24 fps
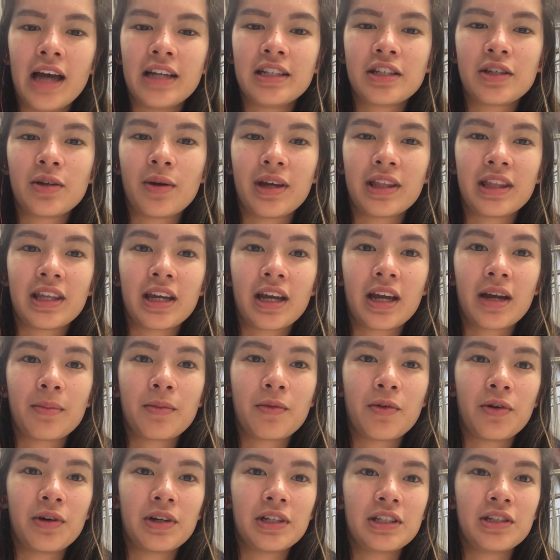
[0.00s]
and so I think I'm
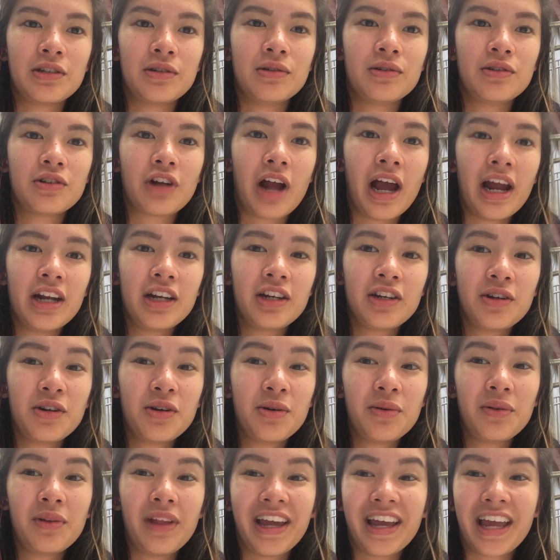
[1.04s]
going to try to do
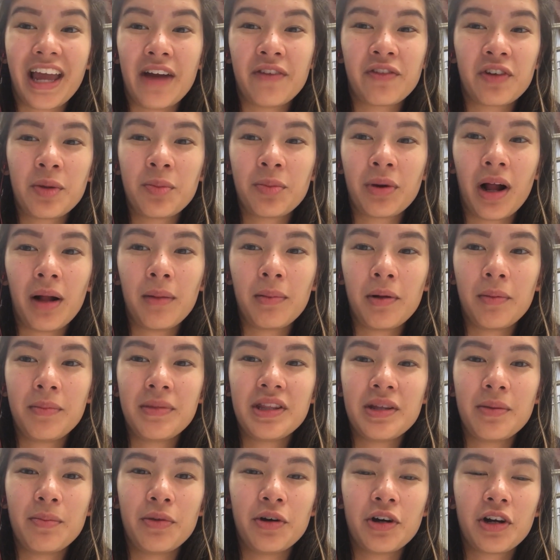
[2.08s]
like every problem in
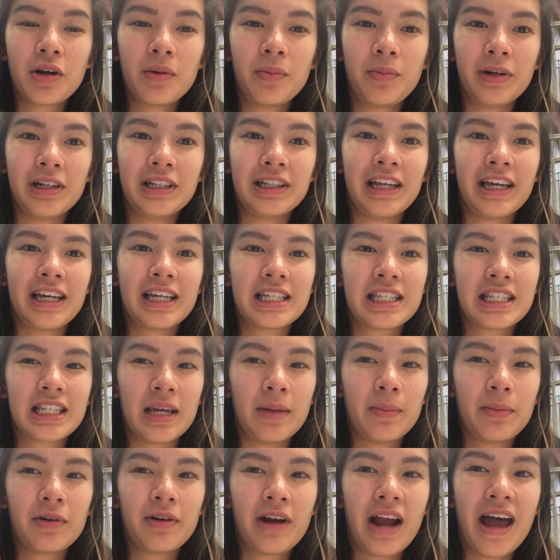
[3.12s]
the book but like
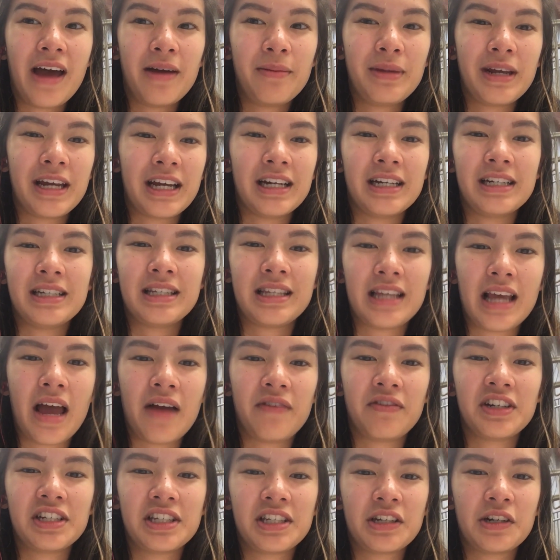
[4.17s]
skip around because
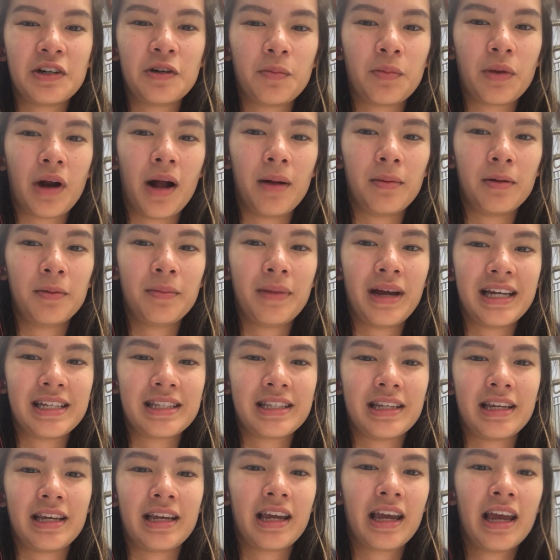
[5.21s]
every single problem has
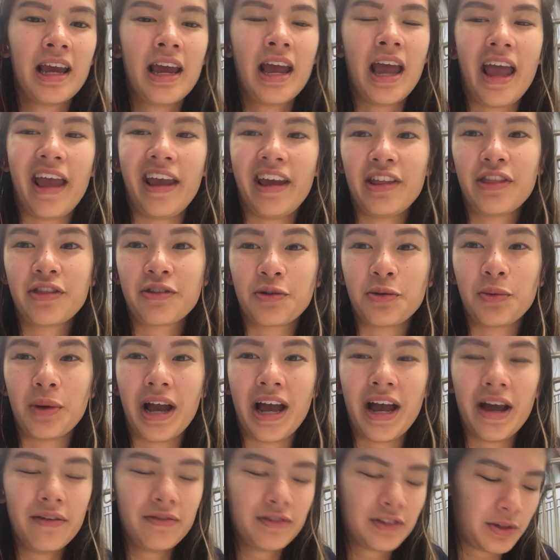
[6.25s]
like A through
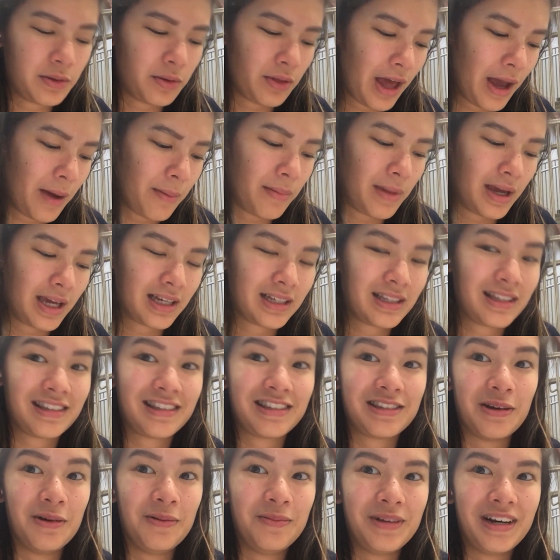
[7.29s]
F, so that makes
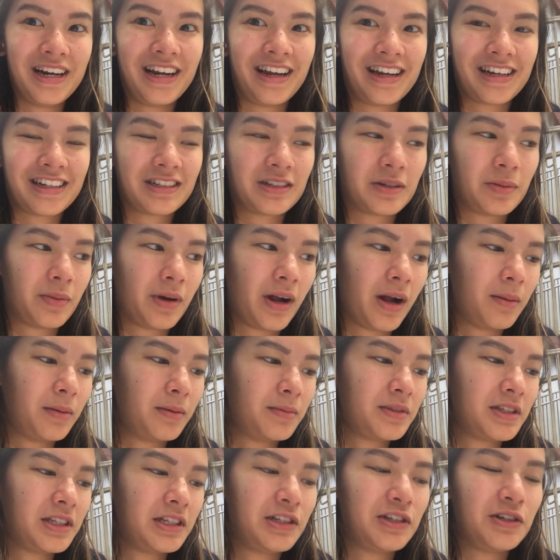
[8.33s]
so many extra
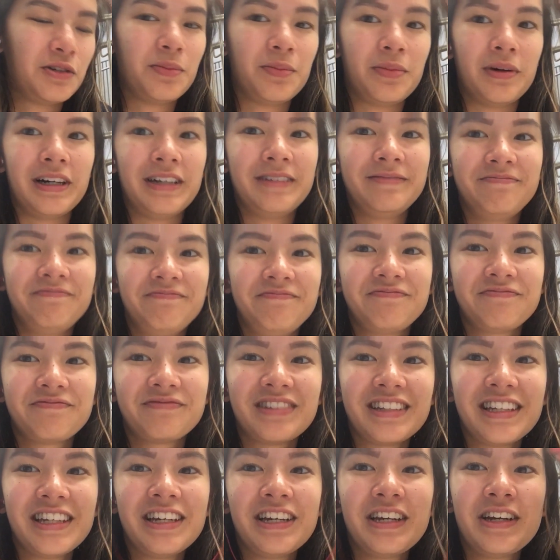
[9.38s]
problems to do, but
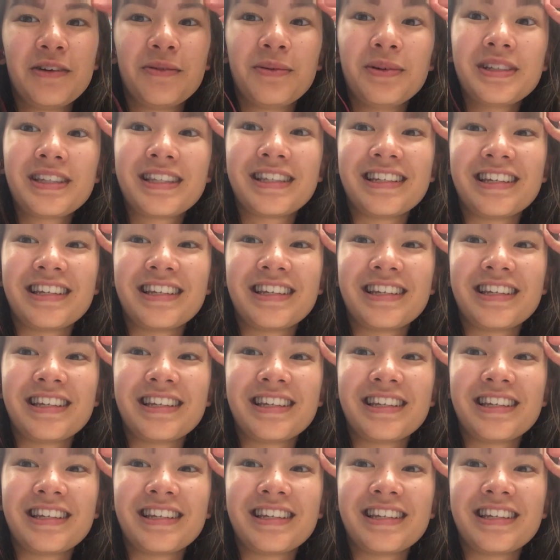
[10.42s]
we'll